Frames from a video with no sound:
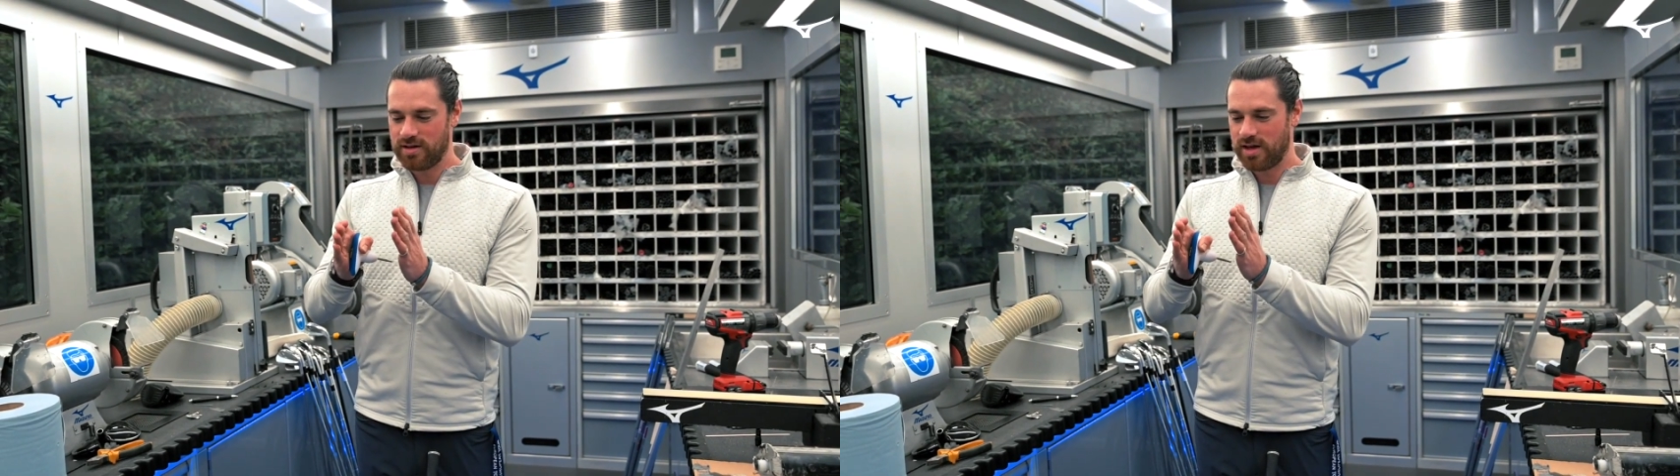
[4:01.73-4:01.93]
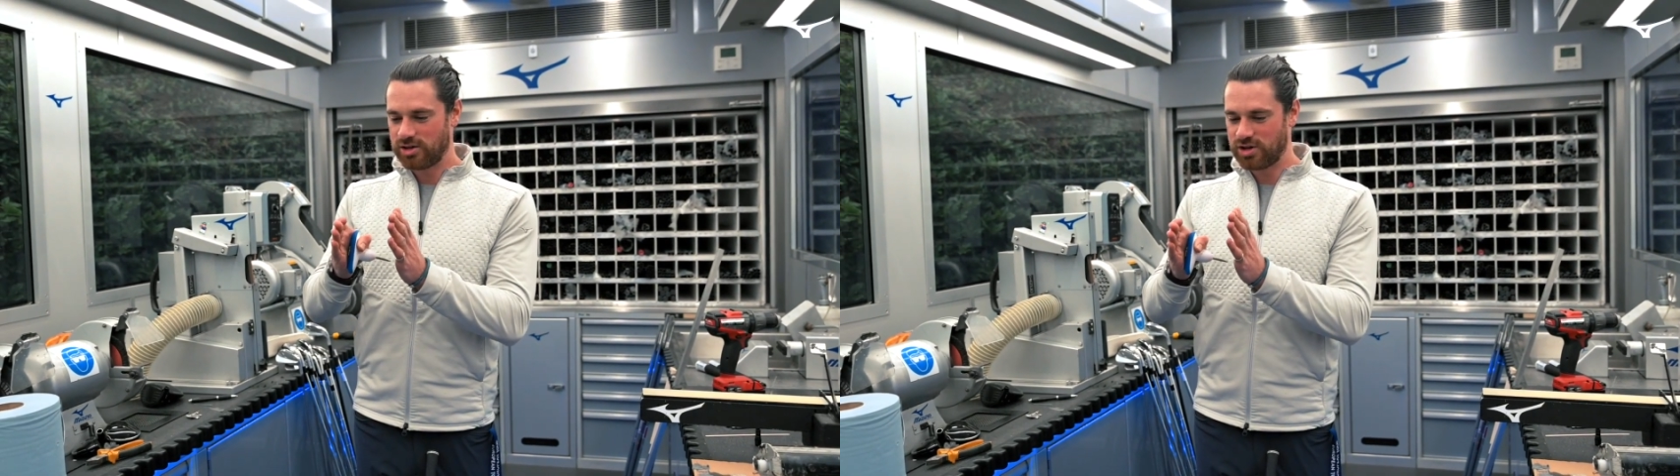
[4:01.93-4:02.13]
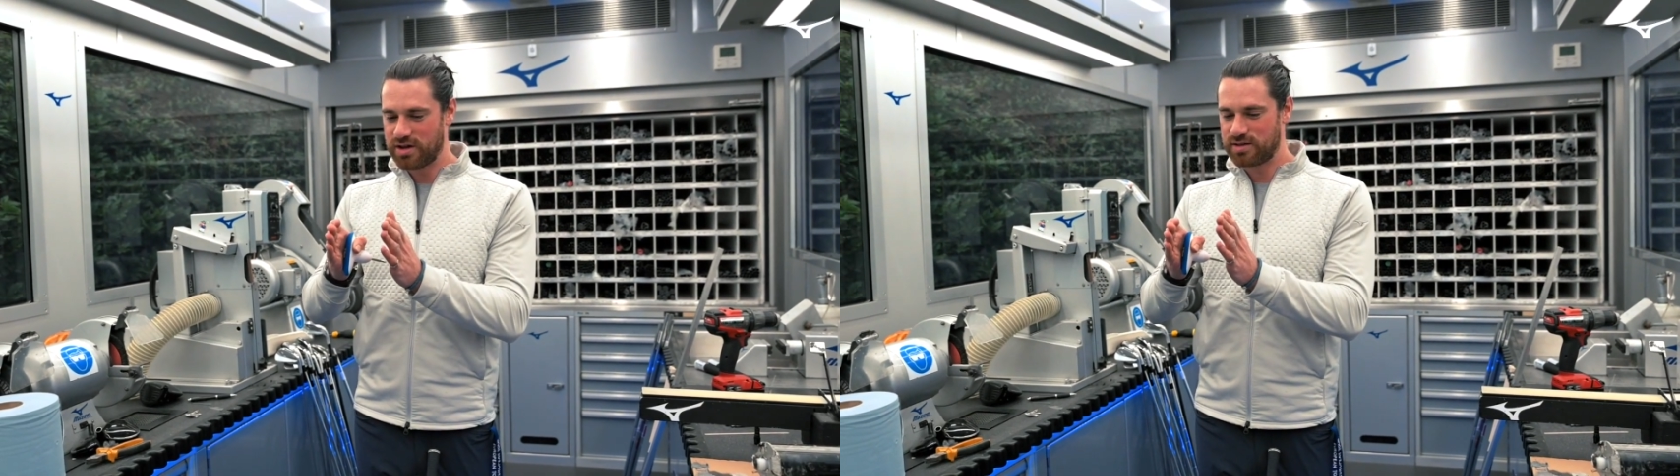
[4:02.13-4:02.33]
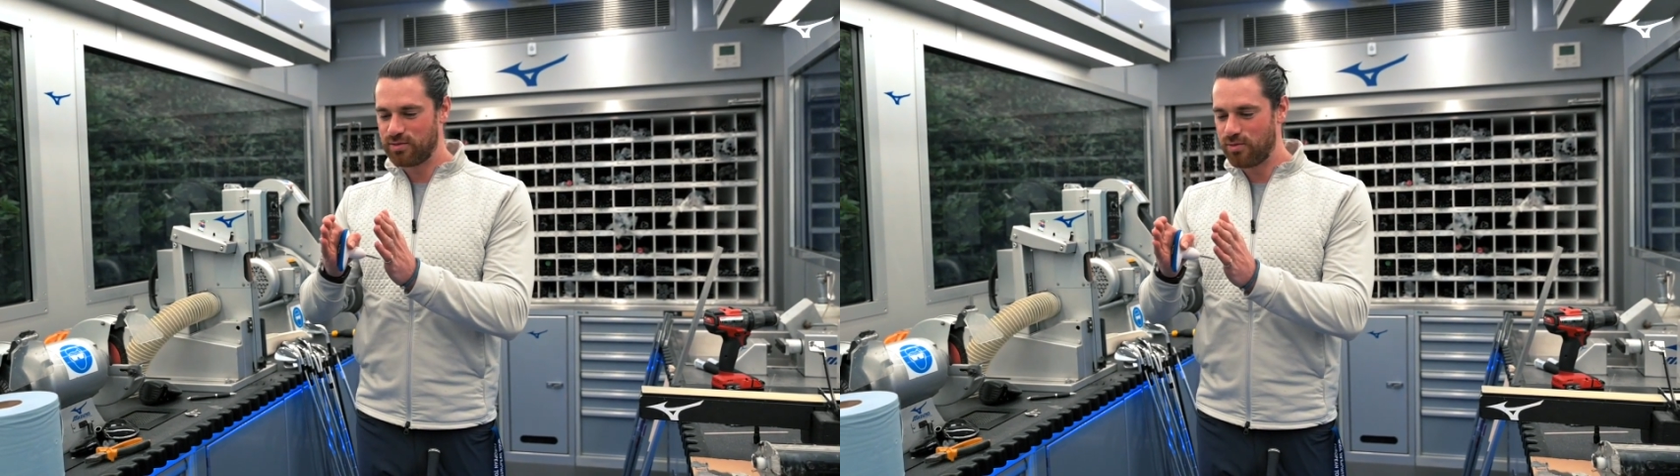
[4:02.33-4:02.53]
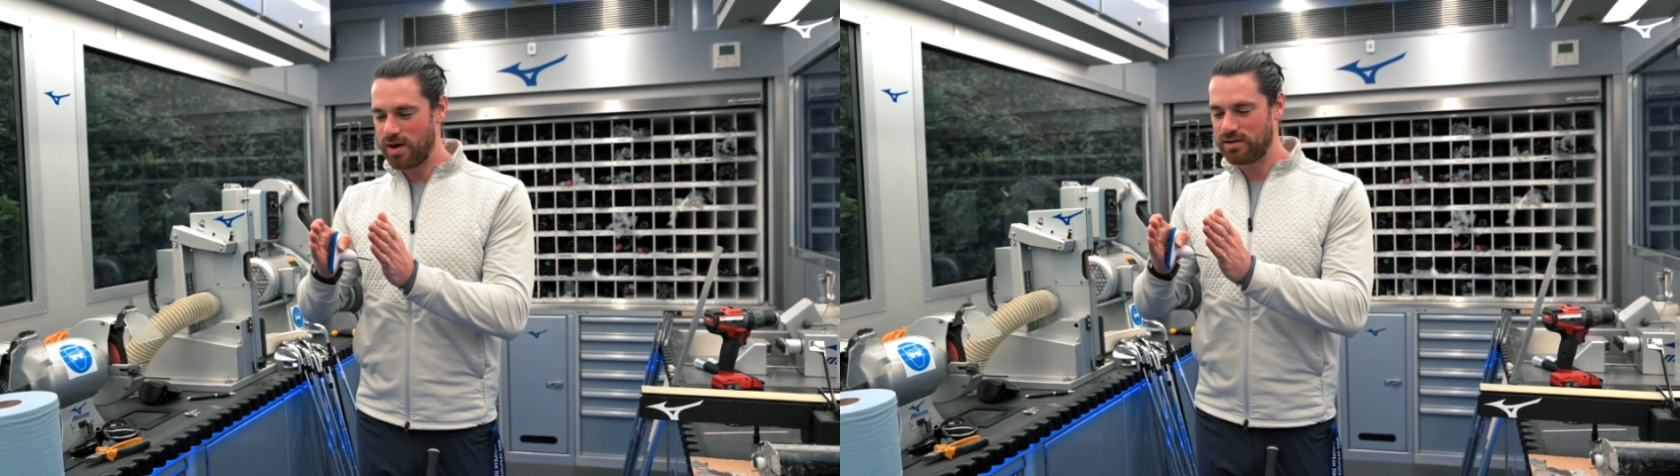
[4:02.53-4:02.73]

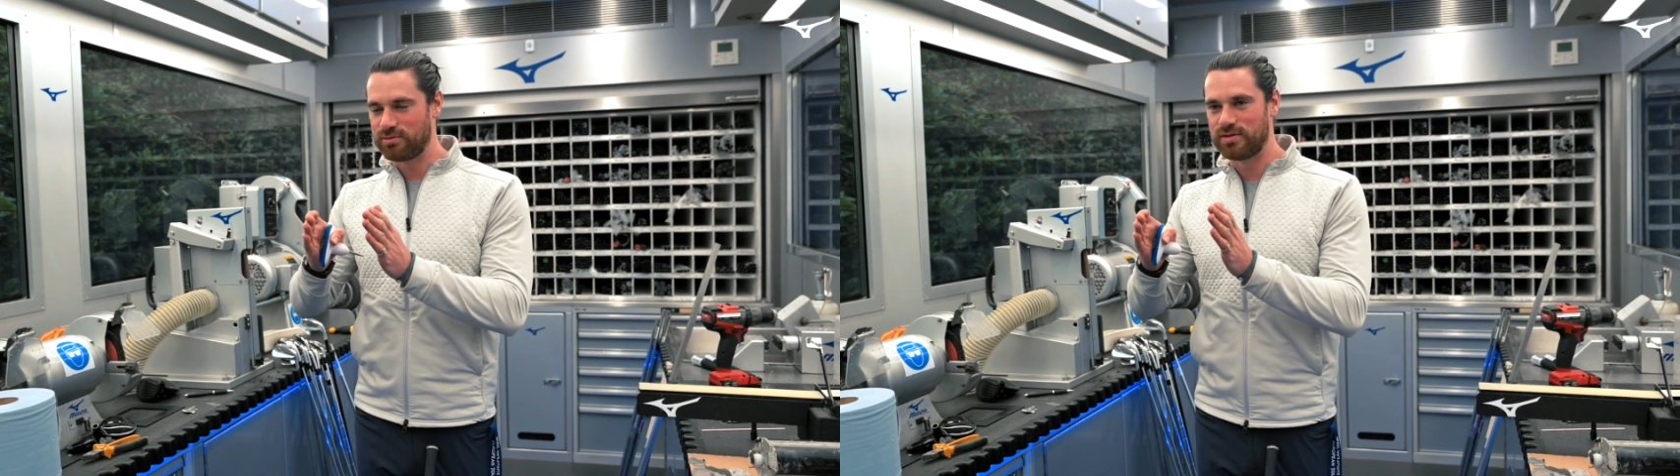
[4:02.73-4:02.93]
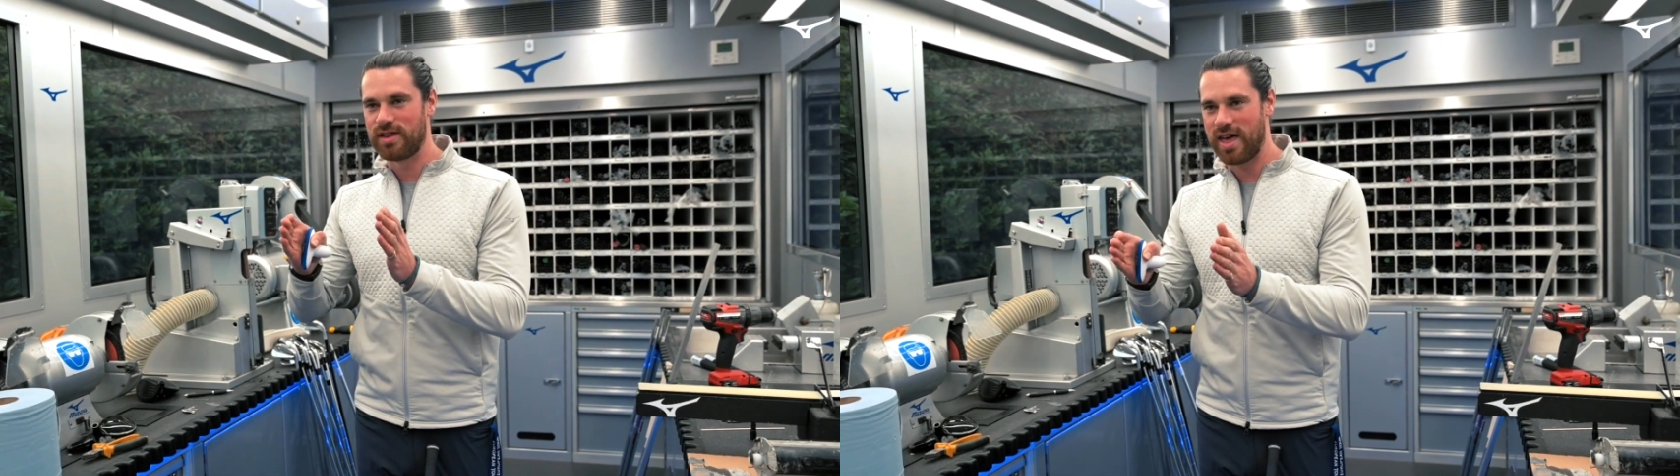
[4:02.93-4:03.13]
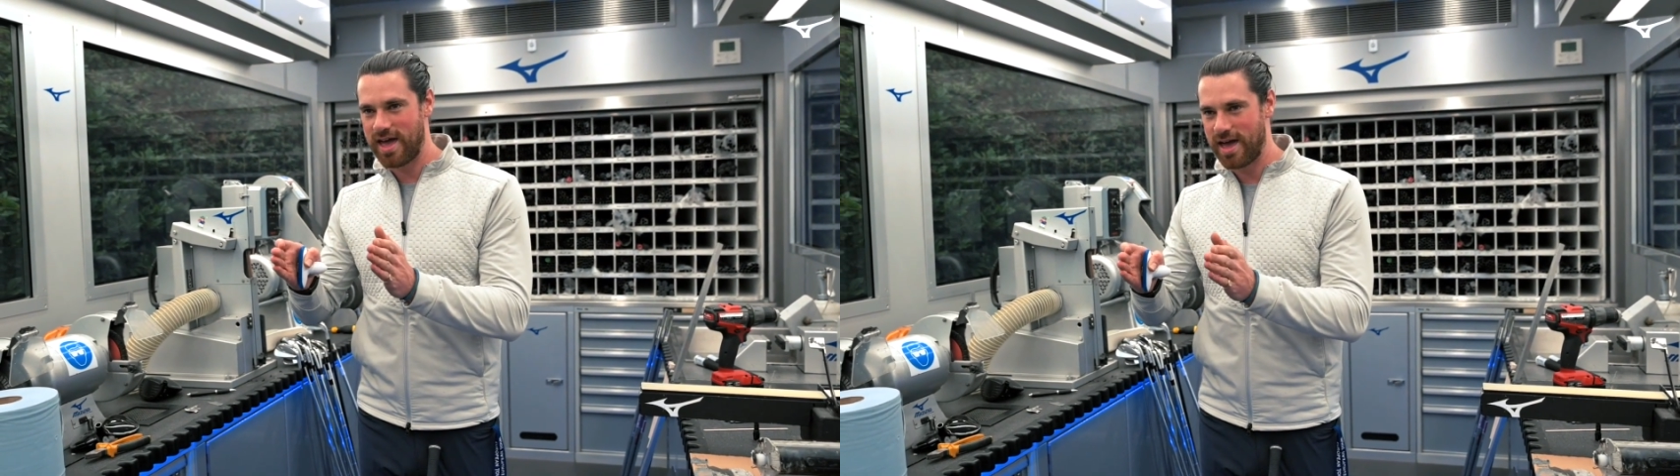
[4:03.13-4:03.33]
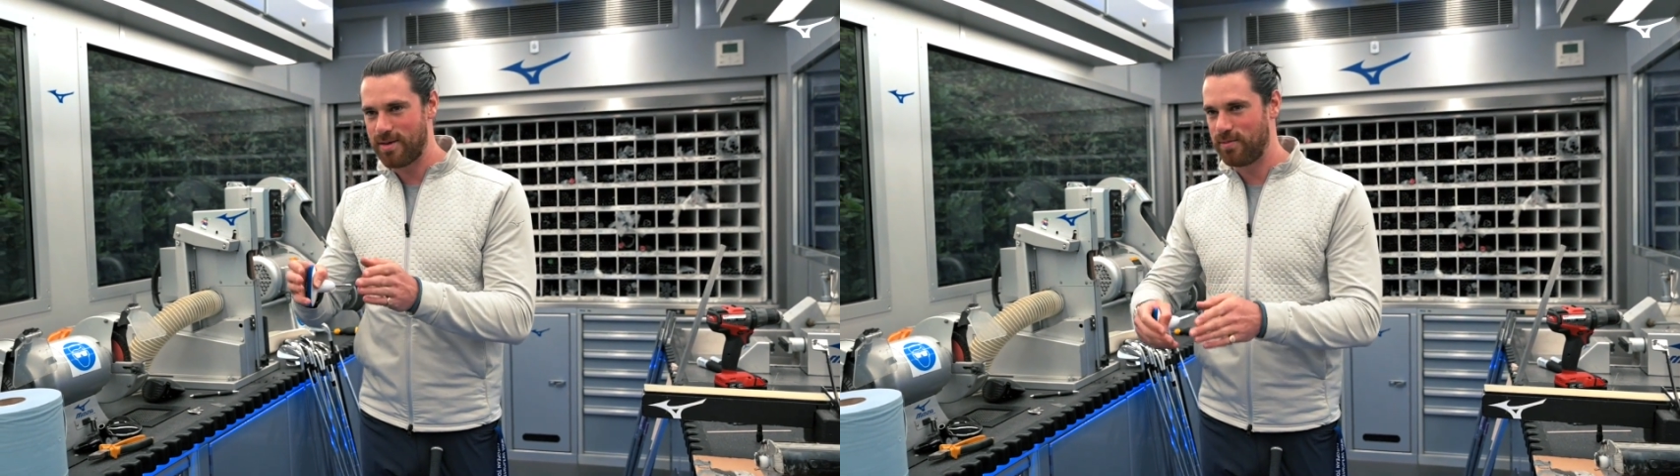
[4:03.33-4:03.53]
adjustable weights was there,